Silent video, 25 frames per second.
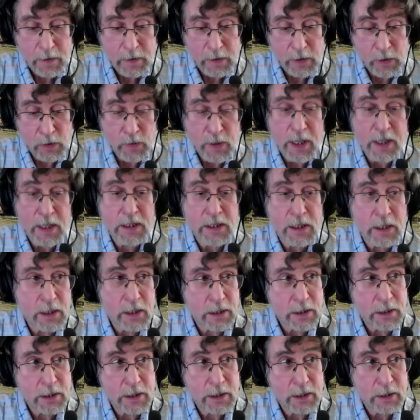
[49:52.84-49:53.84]
You get
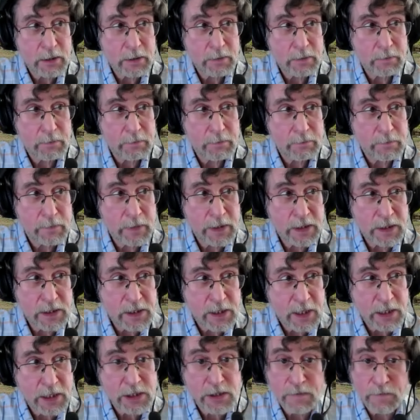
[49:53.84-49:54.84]
to
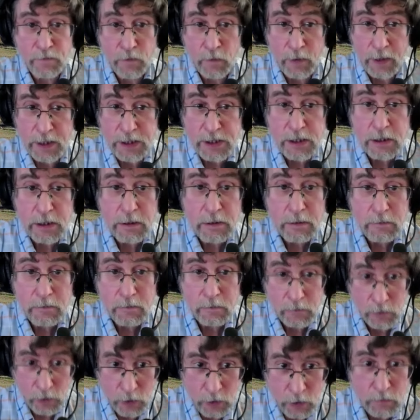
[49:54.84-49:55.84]
intensive grazing,
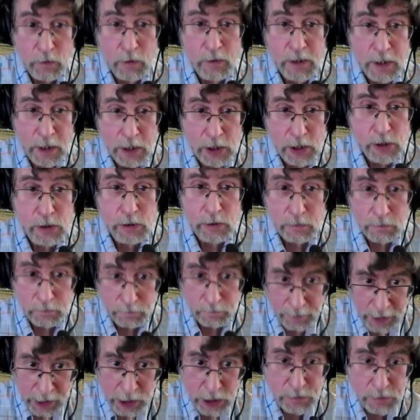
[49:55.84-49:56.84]
good rotational
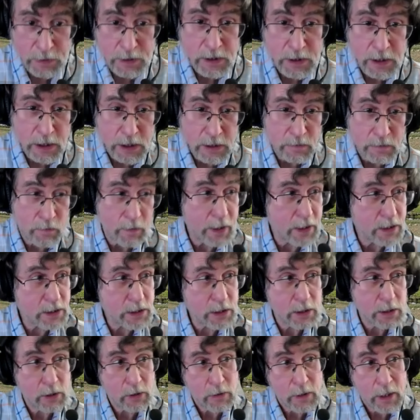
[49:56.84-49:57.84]
management intensive
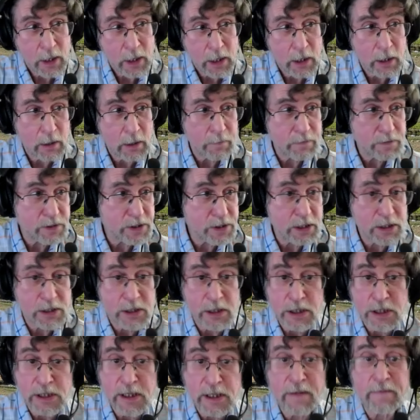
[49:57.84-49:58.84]
grazing, you're getting up
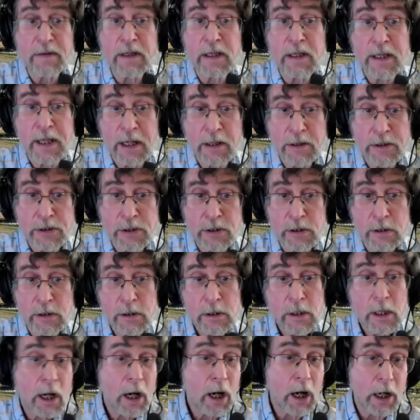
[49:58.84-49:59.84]
60, 70,000,
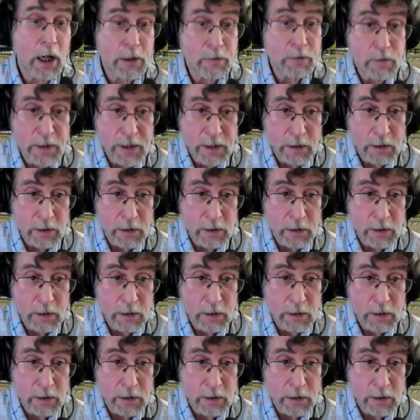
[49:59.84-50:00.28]
100,